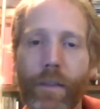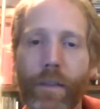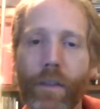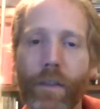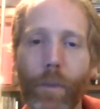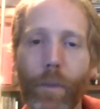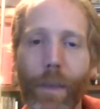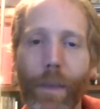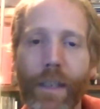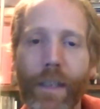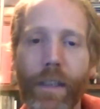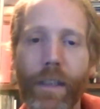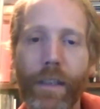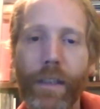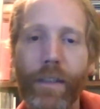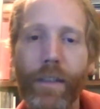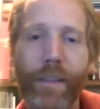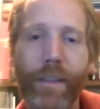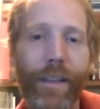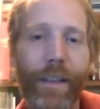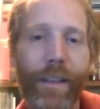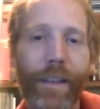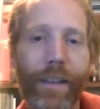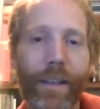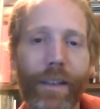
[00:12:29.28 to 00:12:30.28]
species,
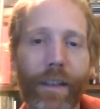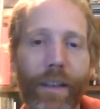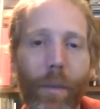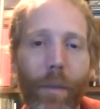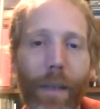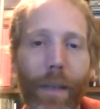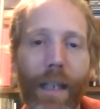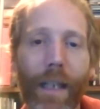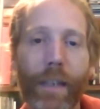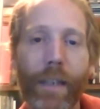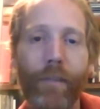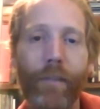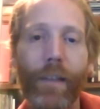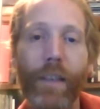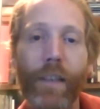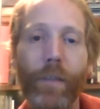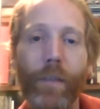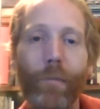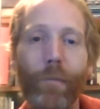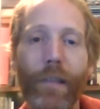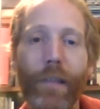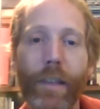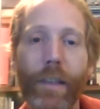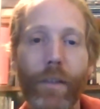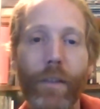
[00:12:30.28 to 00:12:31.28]
the black
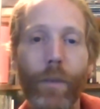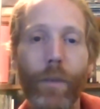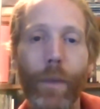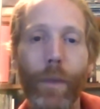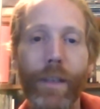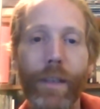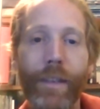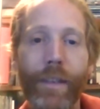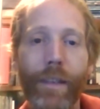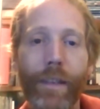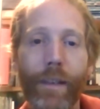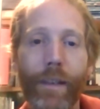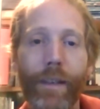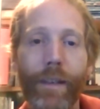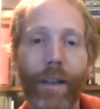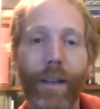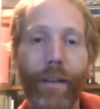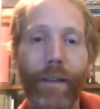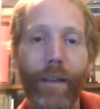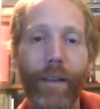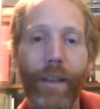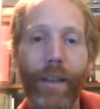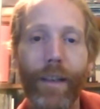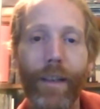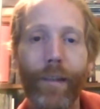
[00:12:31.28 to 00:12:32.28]
raspberries, which I
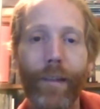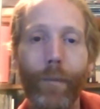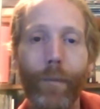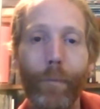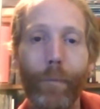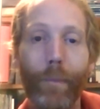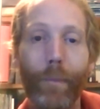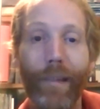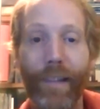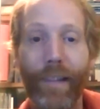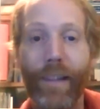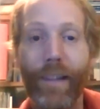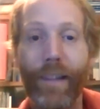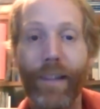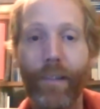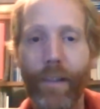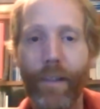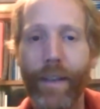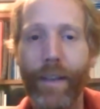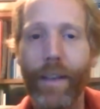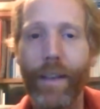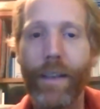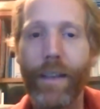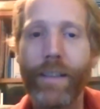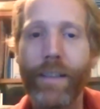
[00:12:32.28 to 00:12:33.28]
think are
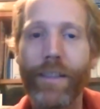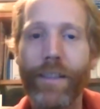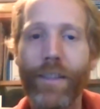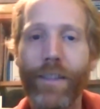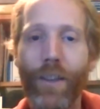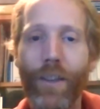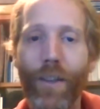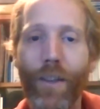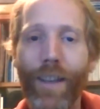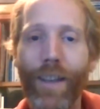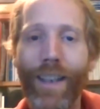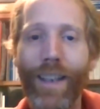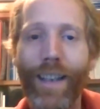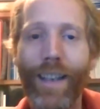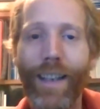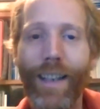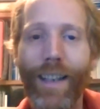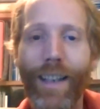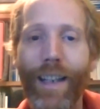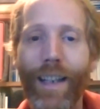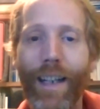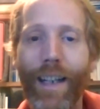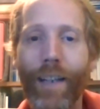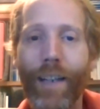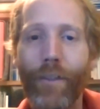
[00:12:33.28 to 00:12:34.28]
particularly nice. So
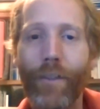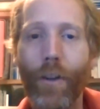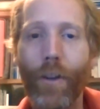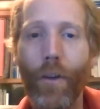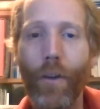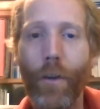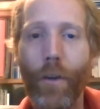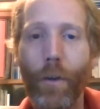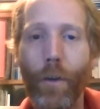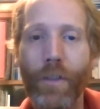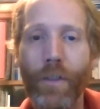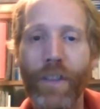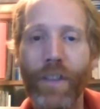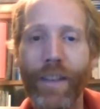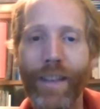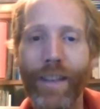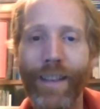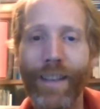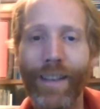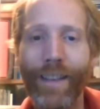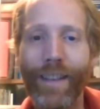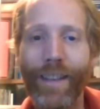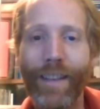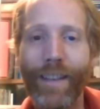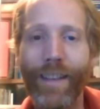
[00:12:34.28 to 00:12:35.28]
I've got those in
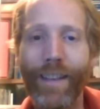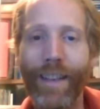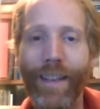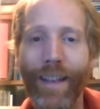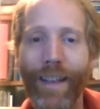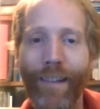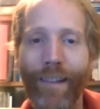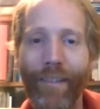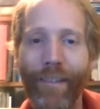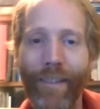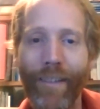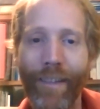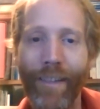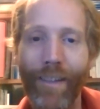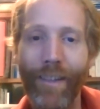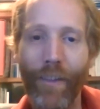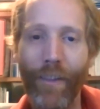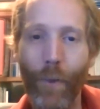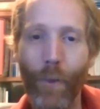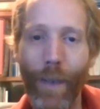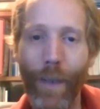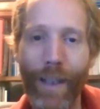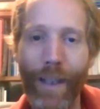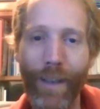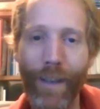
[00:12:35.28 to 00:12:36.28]
the garden
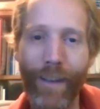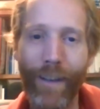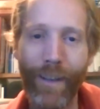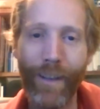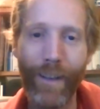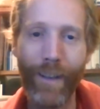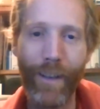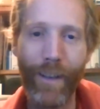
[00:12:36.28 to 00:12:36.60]
as well.